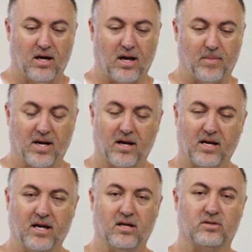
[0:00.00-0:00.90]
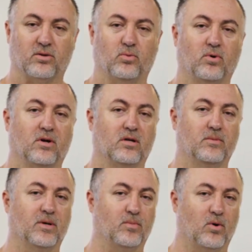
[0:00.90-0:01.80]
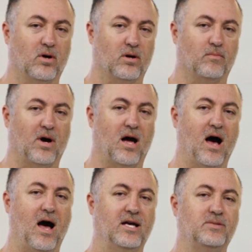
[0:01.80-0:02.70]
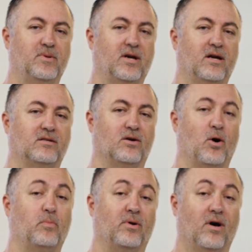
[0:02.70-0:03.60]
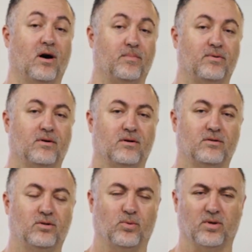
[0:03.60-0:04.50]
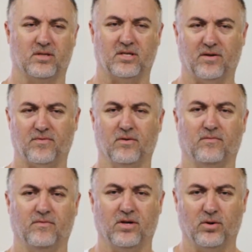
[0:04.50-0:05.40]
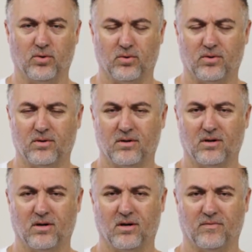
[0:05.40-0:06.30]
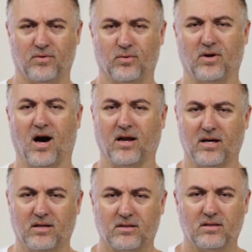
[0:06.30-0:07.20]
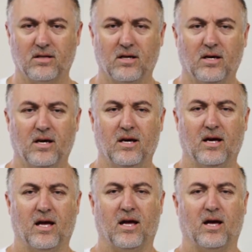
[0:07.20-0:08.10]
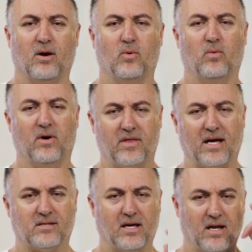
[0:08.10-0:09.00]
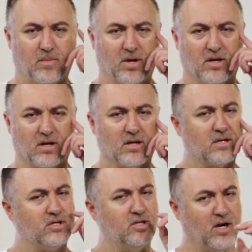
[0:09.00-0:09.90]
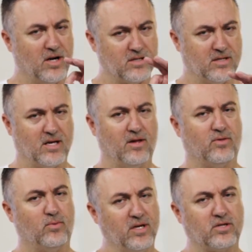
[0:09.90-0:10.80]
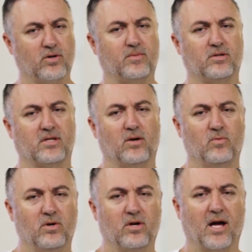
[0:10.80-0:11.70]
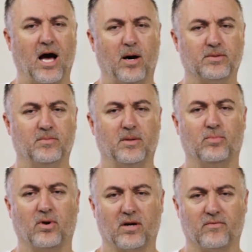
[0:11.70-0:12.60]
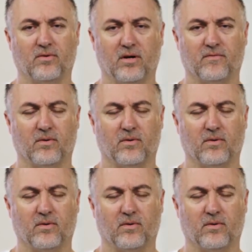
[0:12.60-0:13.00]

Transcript: and I began to get into the word a little bit more, my eyes began to open up to a different view of who God is. With that said, I'm going to share, as I said, three scriptures that really helped me break free